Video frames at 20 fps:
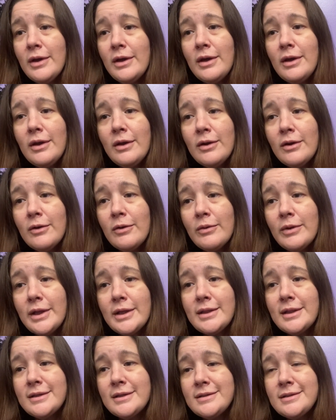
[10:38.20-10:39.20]
you know,
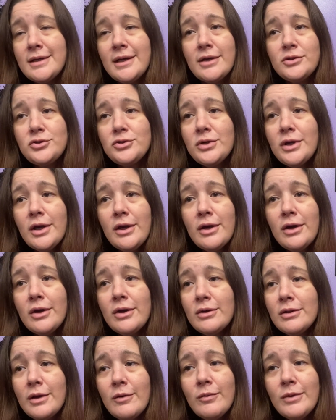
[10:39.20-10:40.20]
like they say a
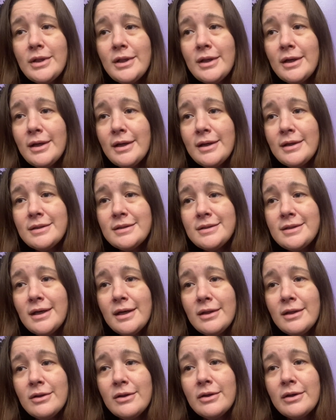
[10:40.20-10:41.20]
trigger, like what the heck does
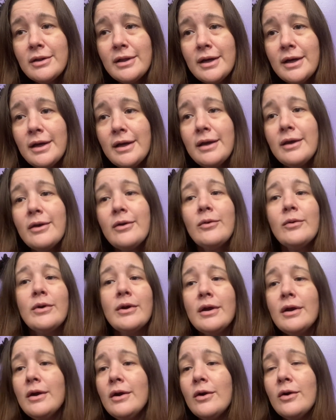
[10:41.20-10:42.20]
that look like,
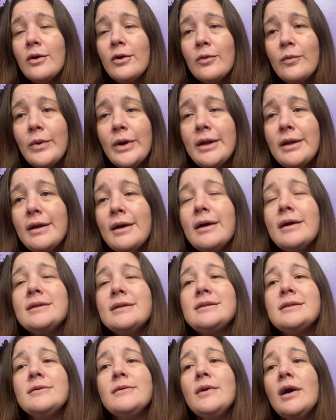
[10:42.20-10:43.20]
or whatnot.